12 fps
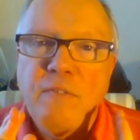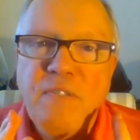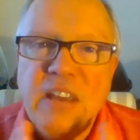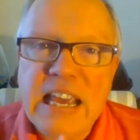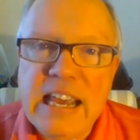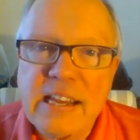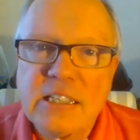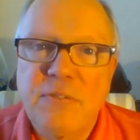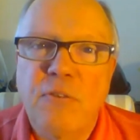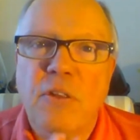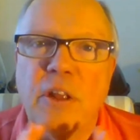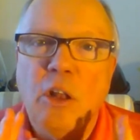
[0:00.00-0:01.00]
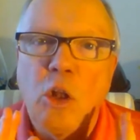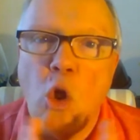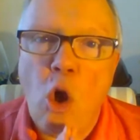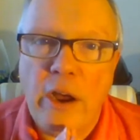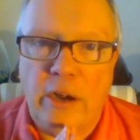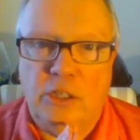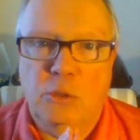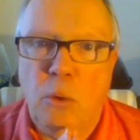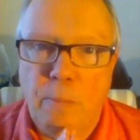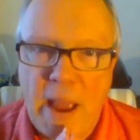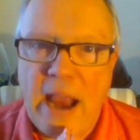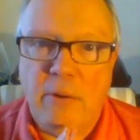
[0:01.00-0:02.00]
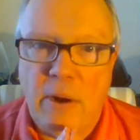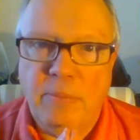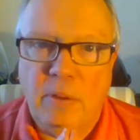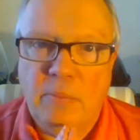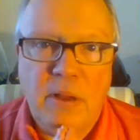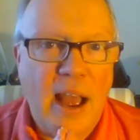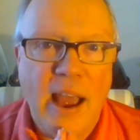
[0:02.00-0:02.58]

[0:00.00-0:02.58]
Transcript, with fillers: fees for the lawyers will bankrupt them.